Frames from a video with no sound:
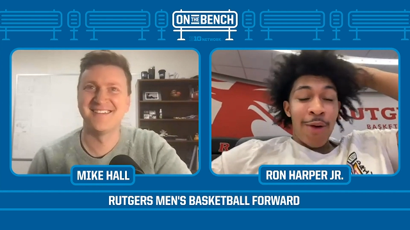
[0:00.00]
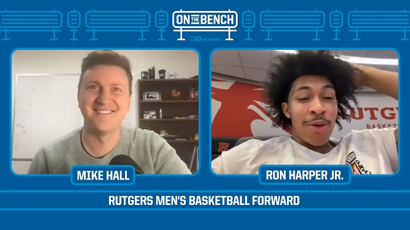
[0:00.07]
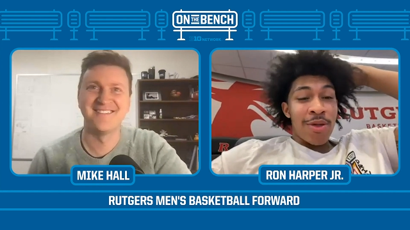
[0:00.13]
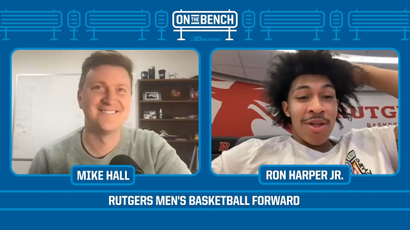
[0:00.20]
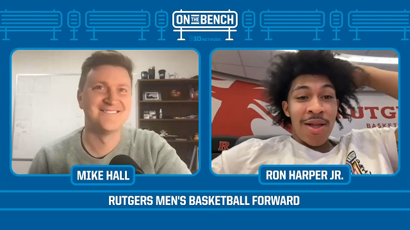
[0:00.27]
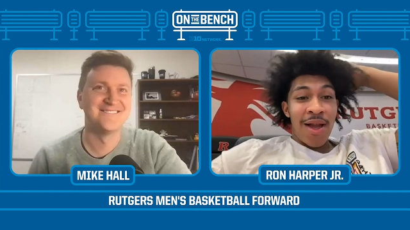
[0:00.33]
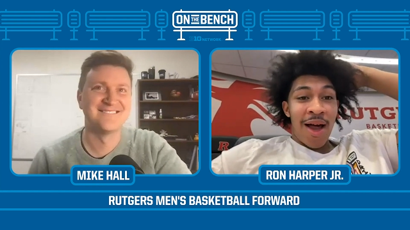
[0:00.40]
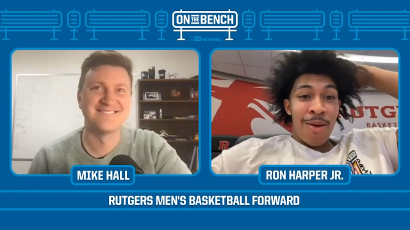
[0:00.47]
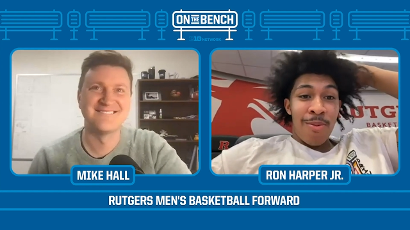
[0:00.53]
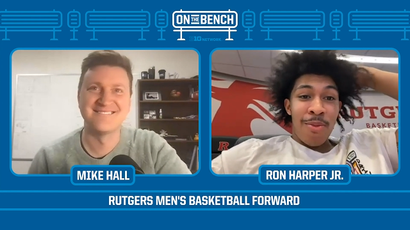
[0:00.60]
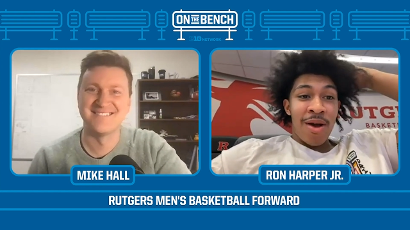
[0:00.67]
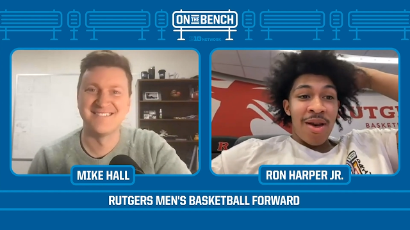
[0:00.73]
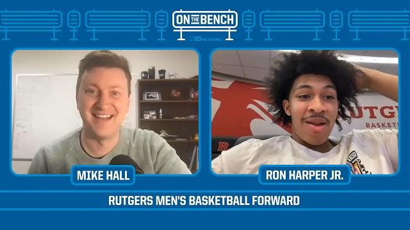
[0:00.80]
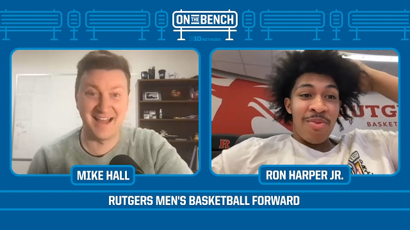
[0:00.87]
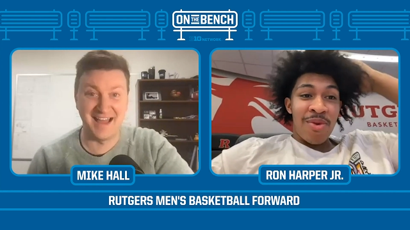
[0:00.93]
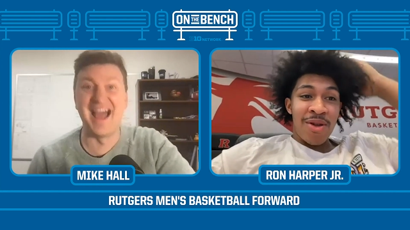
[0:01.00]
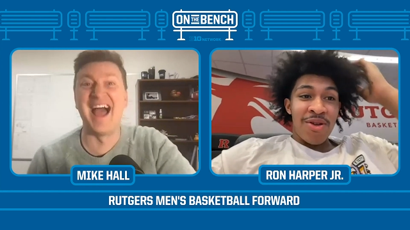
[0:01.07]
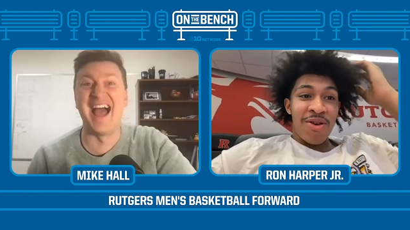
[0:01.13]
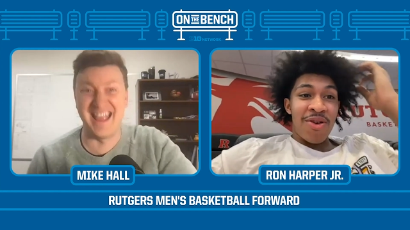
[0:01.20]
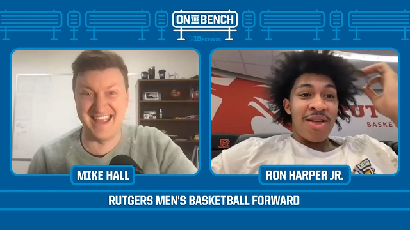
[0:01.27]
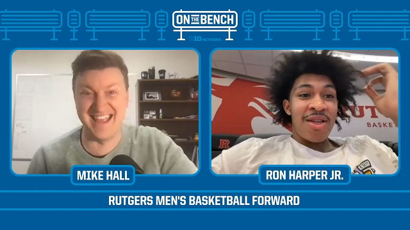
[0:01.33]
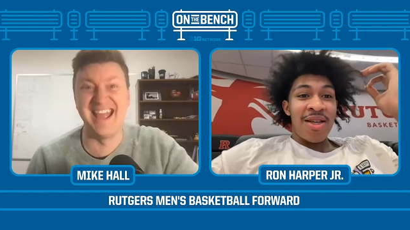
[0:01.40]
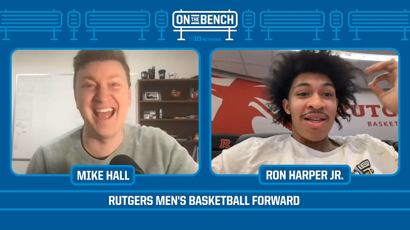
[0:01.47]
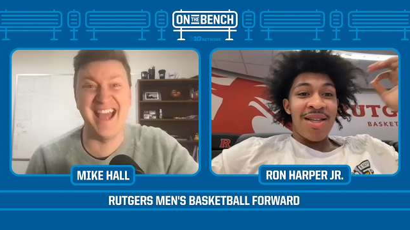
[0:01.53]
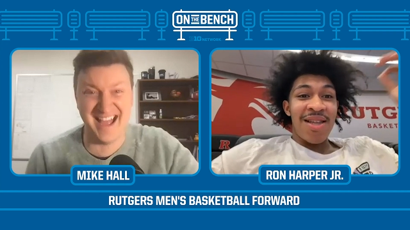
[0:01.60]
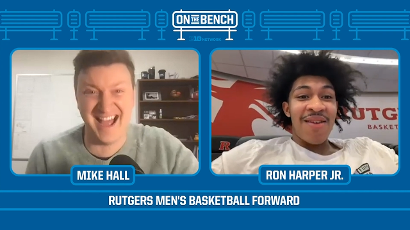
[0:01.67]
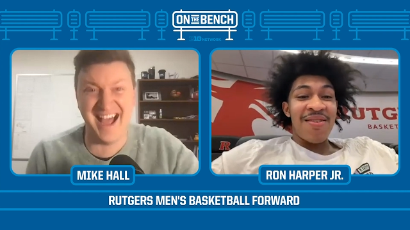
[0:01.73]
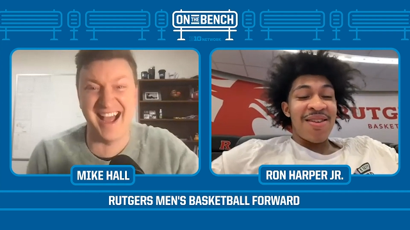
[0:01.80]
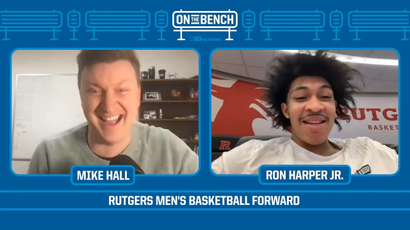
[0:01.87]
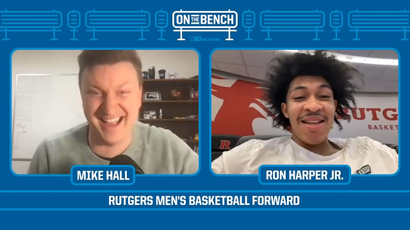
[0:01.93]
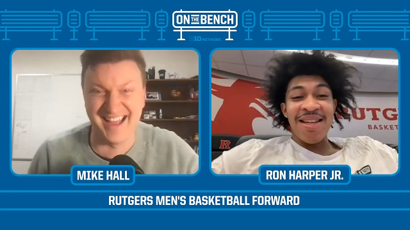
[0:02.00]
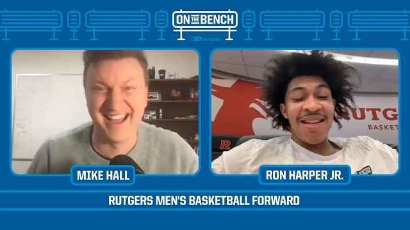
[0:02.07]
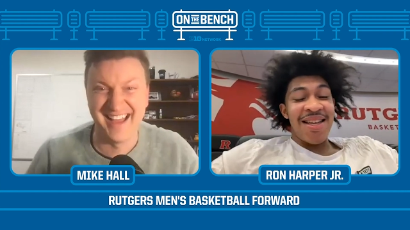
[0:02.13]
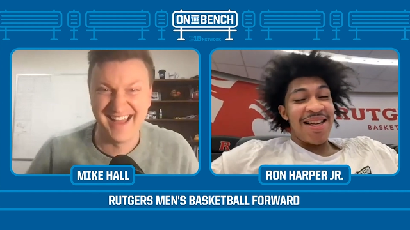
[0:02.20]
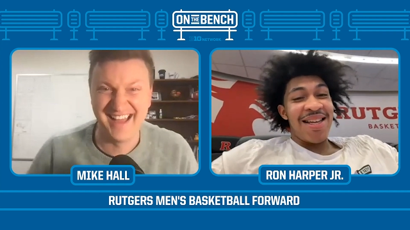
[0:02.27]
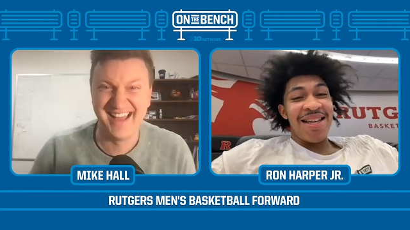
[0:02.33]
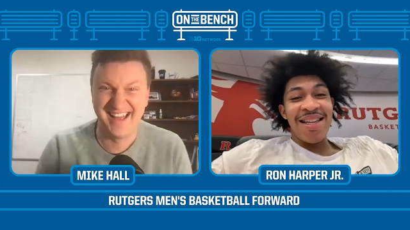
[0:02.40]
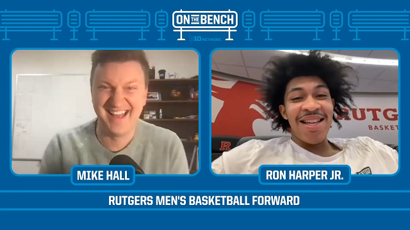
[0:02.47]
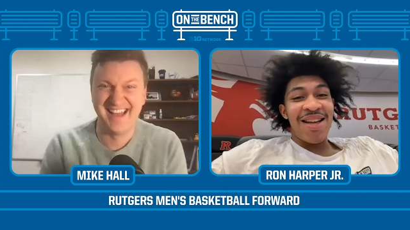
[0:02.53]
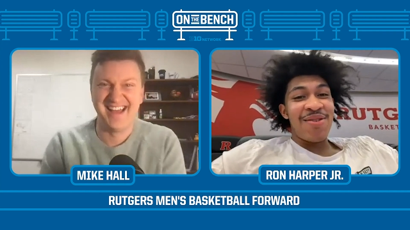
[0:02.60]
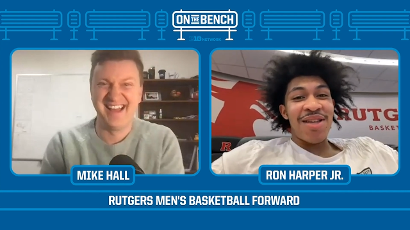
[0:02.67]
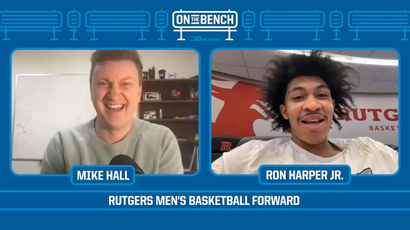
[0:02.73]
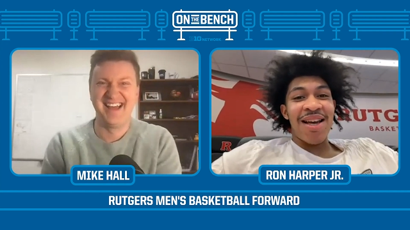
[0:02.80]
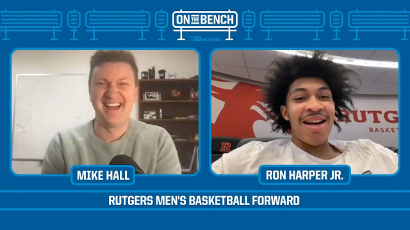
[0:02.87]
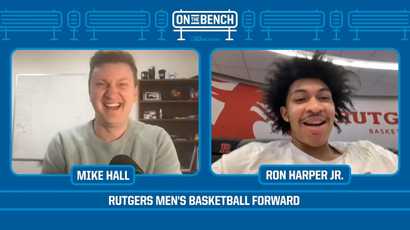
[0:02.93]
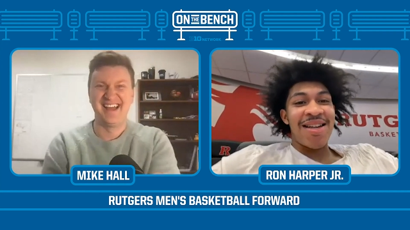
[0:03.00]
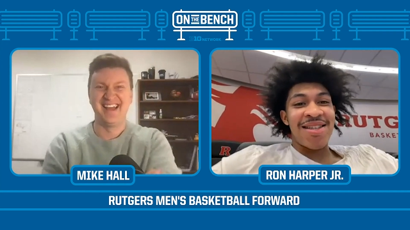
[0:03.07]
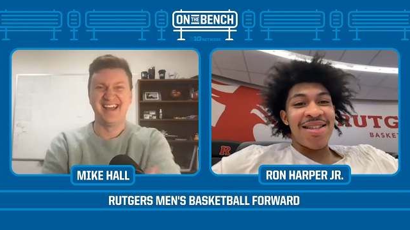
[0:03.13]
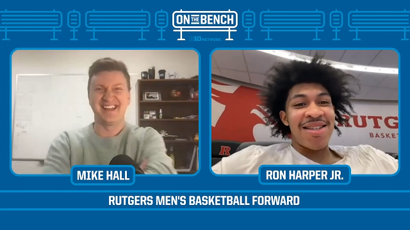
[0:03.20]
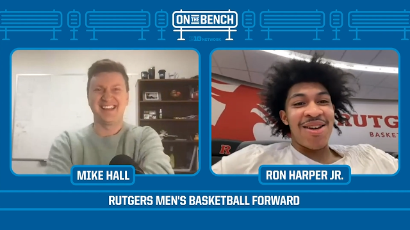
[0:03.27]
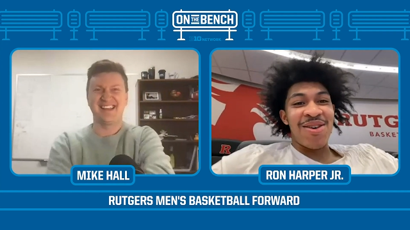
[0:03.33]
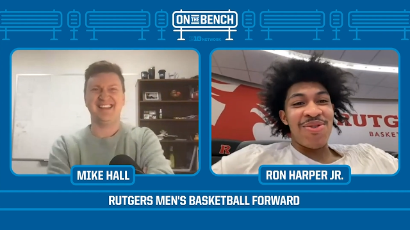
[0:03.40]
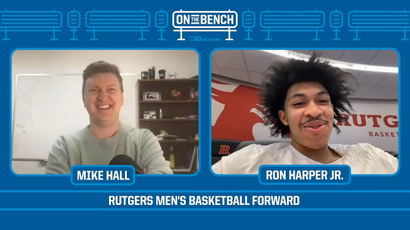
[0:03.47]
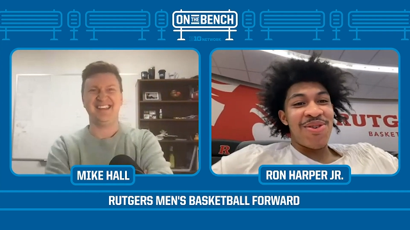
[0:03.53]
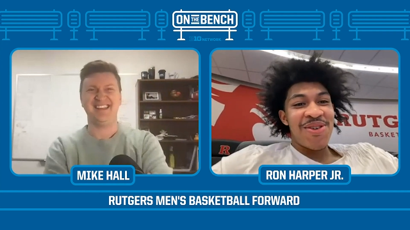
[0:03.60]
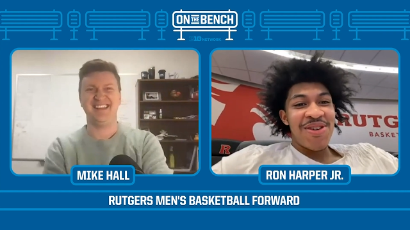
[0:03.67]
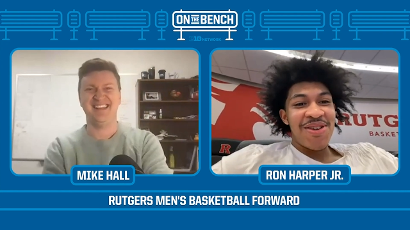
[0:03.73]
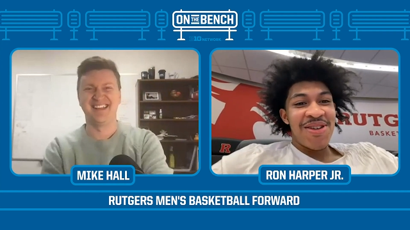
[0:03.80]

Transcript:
Speaker 1: probably worth a lot of money, but you know, yeah. he, he, loves he he loves that kind of stuff.